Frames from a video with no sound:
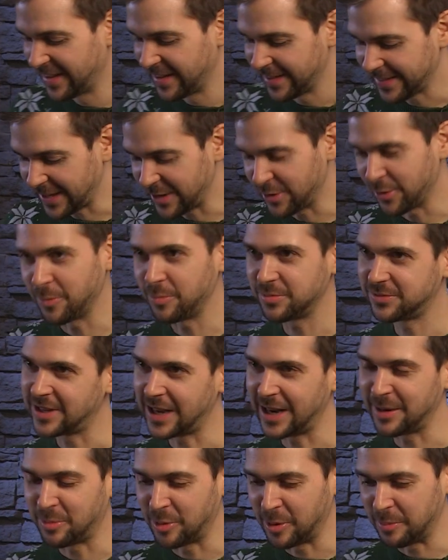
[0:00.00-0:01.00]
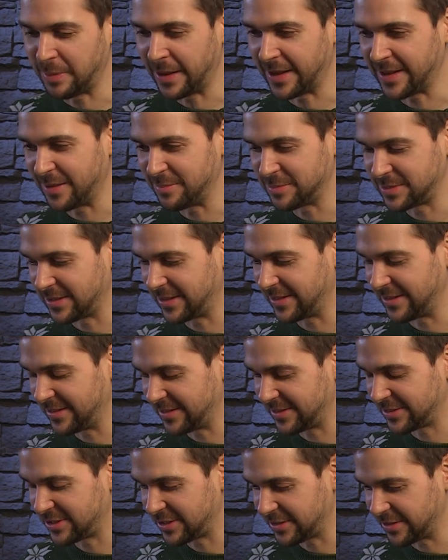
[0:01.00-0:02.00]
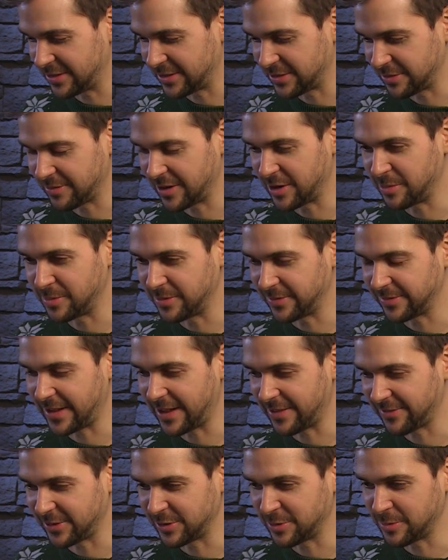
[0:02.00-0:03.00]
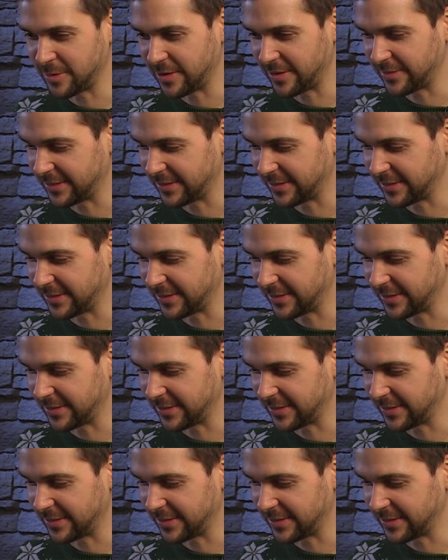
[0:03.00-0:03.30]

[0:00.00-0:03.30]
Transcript: They got teleported back up to the realm of heaven or wherever.